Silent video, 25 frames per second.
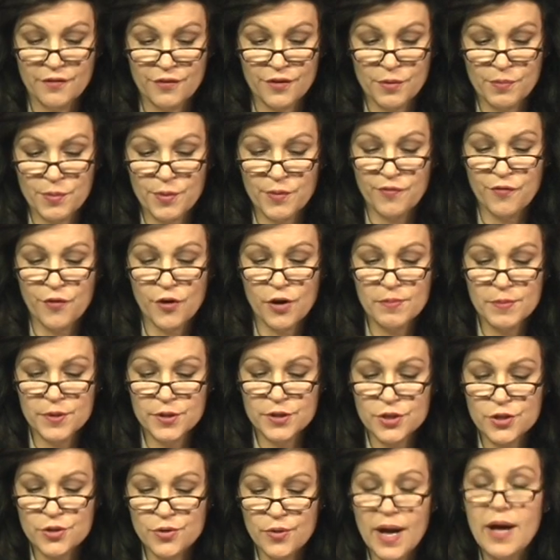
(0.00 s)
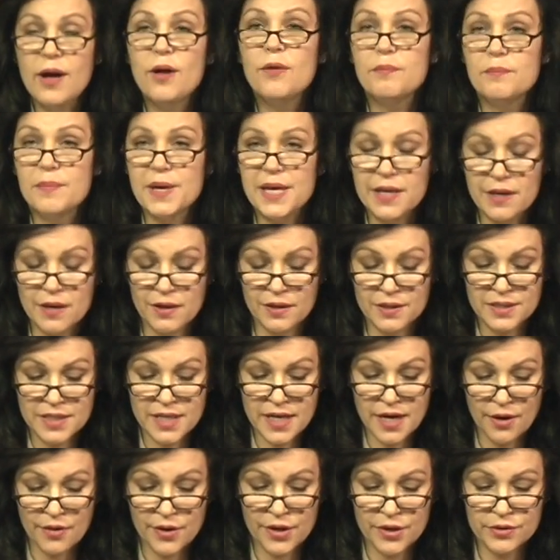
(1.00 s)
for the performers who help make
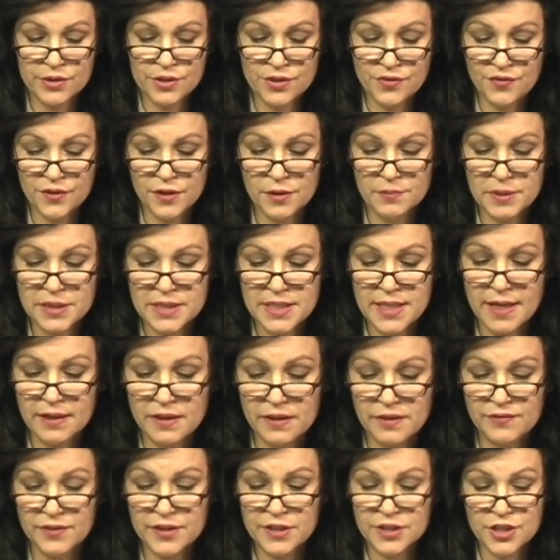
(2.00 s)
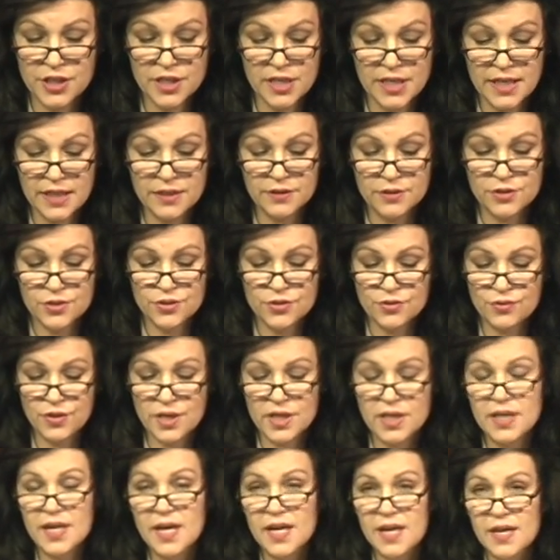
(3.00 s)
Ontario's film and television
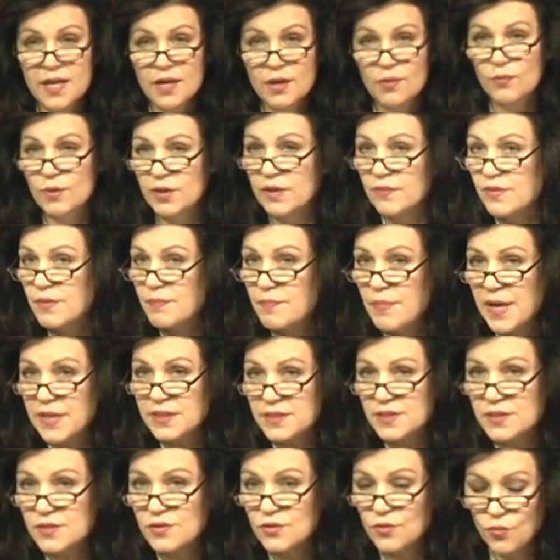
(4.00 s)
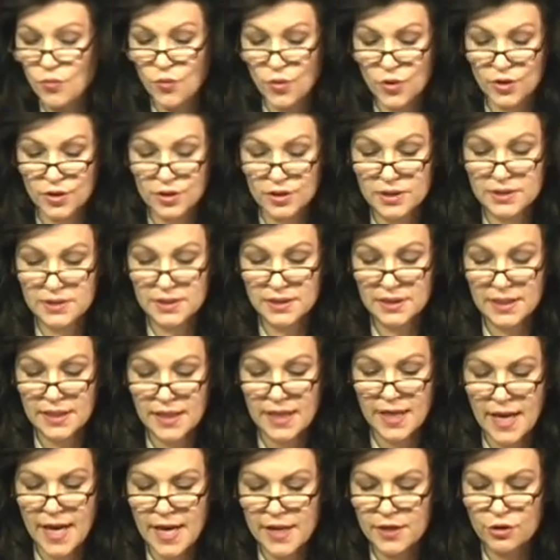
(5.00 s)
industry one of the best in the world
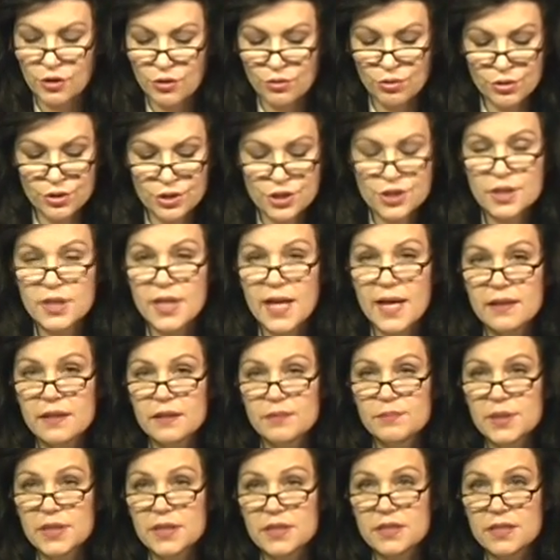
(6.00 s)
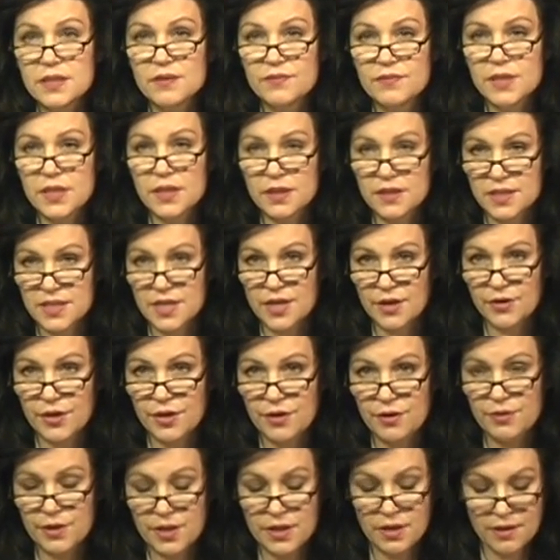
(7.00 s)
and a crucial element of the
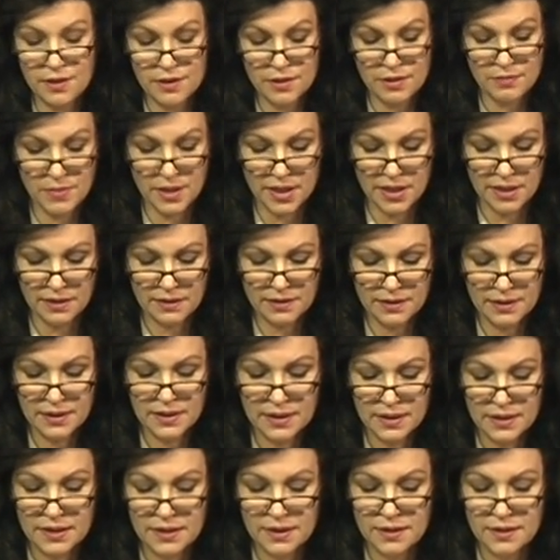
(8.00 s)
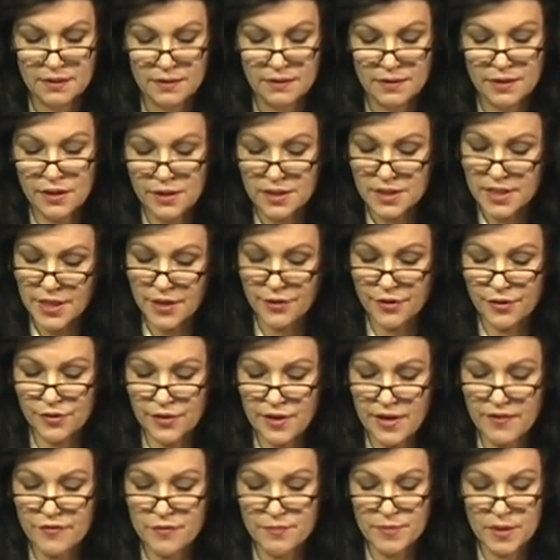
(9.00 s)
Ontario economy. The Ontario
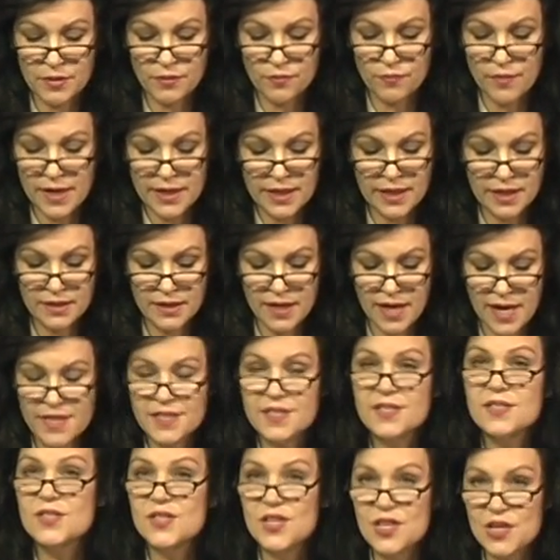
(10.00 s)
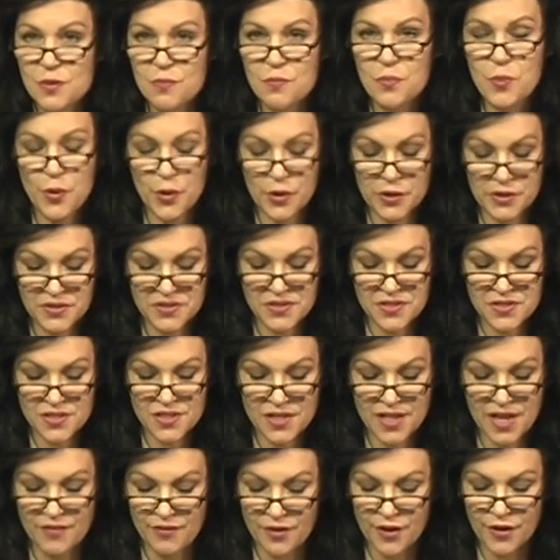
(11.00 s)
government recognizes the importance
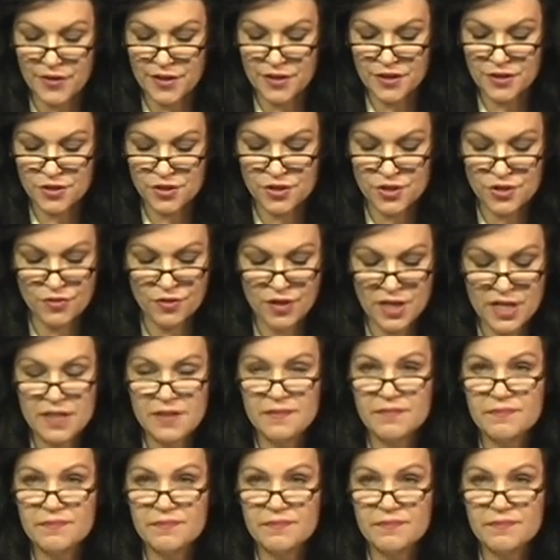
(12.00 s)
of our industry,